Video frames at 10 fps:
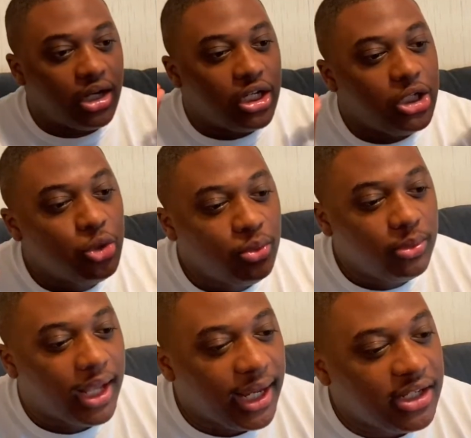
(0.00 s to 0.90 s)
you
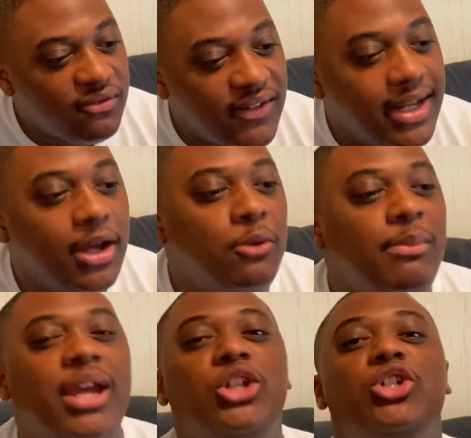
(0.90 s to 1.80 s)
like the video.
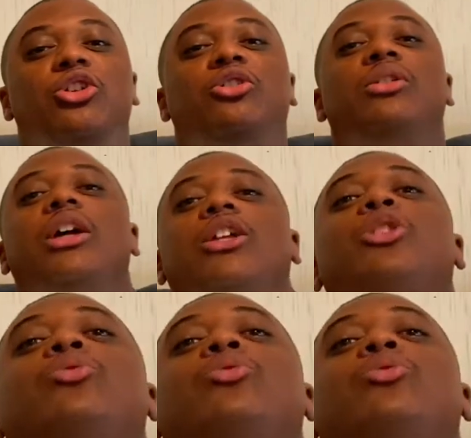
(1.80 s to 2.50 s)
Make sure you